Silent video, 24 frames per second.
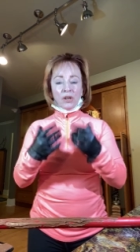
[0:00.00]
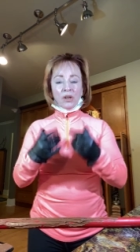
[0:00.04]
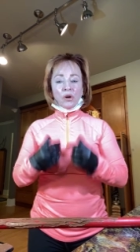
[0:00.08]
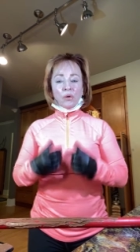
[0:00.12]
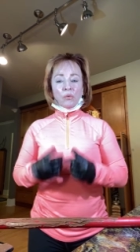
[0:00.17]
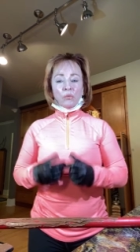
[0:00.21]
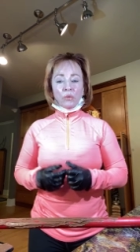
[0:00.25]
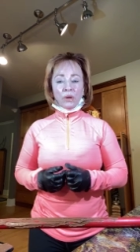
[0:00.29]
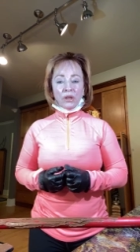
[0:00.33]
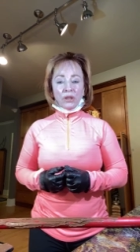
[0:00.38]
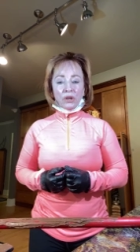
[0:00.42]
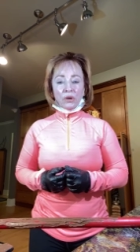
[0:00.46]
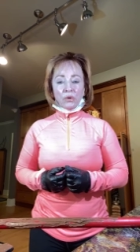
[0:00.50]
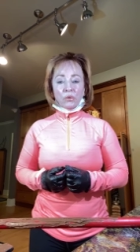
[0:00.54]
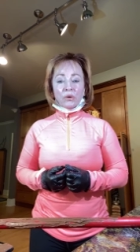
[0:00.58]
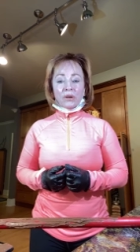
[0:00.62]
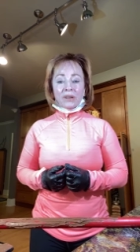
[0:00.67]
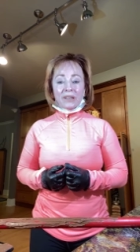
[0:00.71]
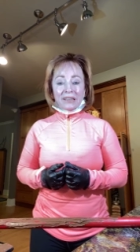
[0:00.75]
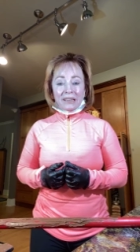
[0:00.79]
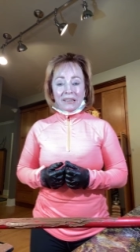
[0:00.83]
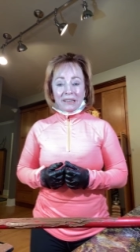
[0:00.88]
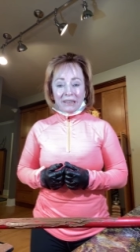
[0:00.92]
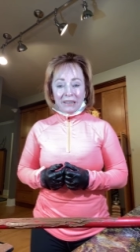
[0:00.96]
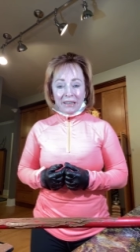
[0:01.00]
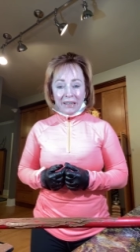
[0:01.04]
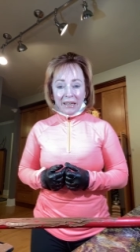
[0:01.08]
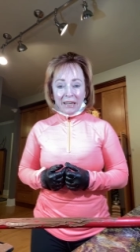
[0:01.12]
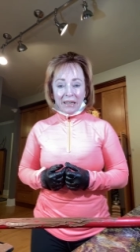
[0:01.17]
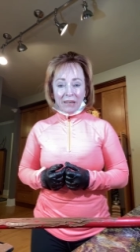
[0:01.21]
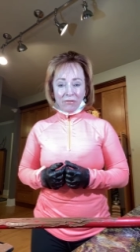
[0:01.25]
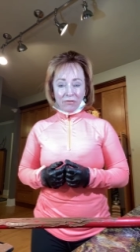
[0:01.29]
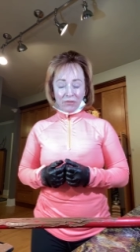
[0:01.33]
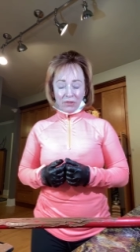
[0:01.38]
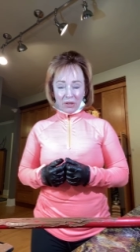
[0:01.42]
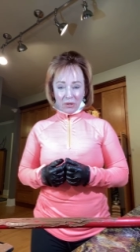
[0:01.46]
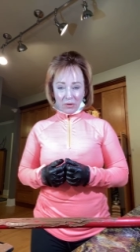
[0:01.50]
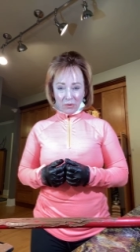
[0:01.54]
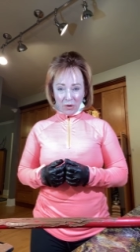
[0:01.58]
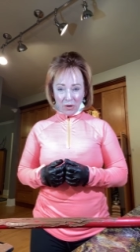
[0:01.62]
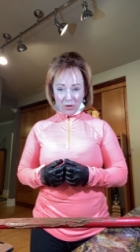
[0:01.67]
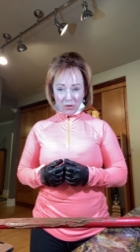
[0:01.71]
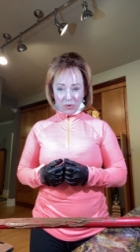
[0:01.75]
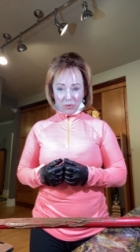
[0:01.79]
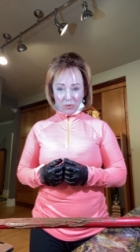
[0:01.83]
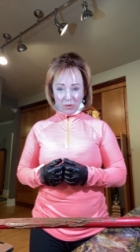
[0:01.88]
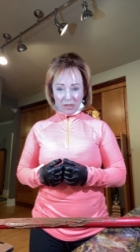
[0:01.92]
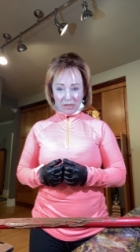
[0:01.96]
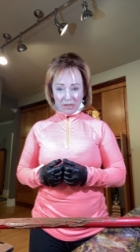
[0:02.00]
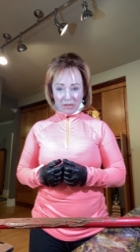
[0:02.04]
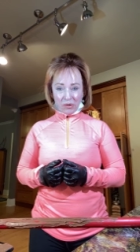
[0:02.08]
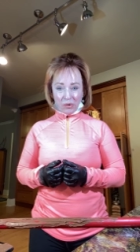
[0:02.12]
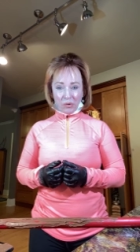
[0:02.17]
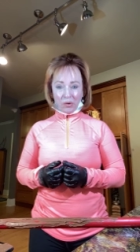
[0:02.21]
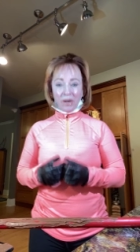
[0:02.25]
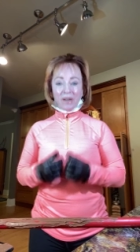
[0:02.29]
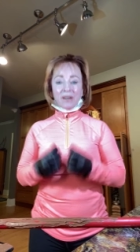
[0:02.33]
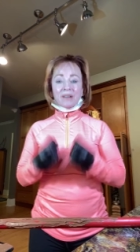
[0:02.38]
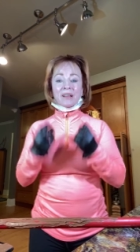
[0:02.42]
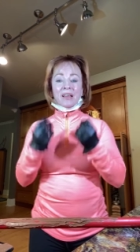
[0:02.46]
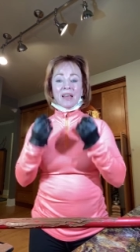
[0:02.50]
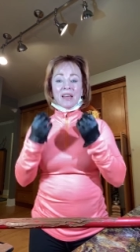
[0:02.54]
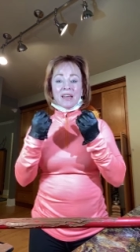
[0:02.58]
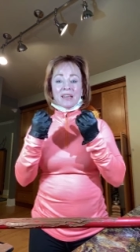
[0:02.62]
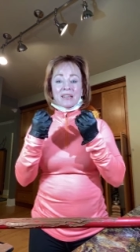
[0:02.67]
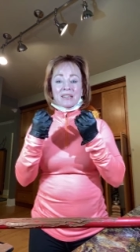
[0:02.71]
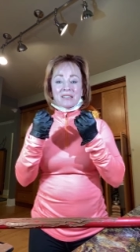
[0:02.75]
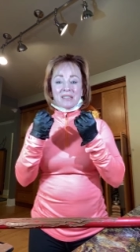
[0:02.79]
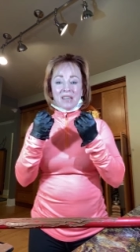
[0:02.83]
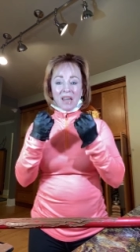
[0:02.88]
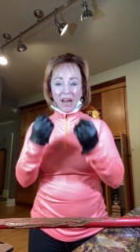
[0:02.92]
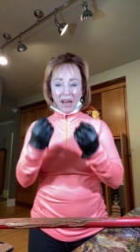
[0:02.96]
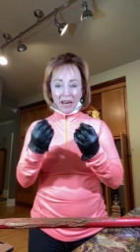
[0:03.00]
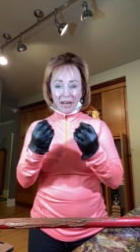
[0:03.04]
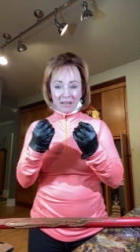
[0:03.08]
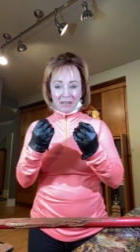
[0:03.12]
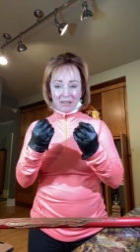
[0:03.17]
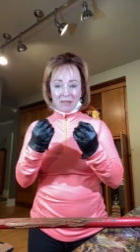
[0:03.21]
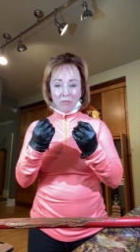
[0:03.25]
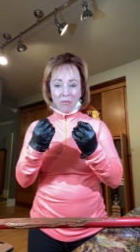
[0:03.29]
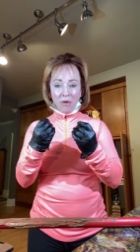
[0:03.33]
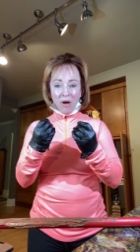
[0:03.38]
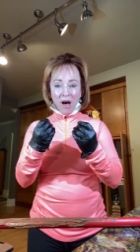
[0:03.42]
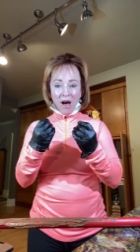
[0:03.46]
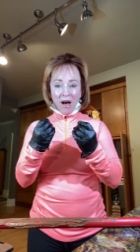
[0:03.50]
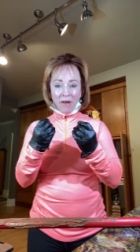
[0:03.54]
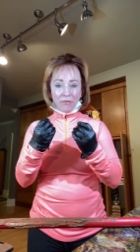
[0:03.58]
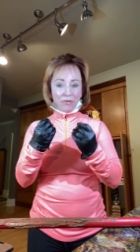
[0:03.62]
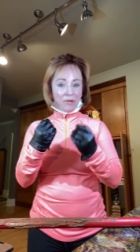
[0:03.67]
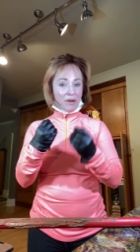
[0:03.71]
When you leave the grocery store, take them off.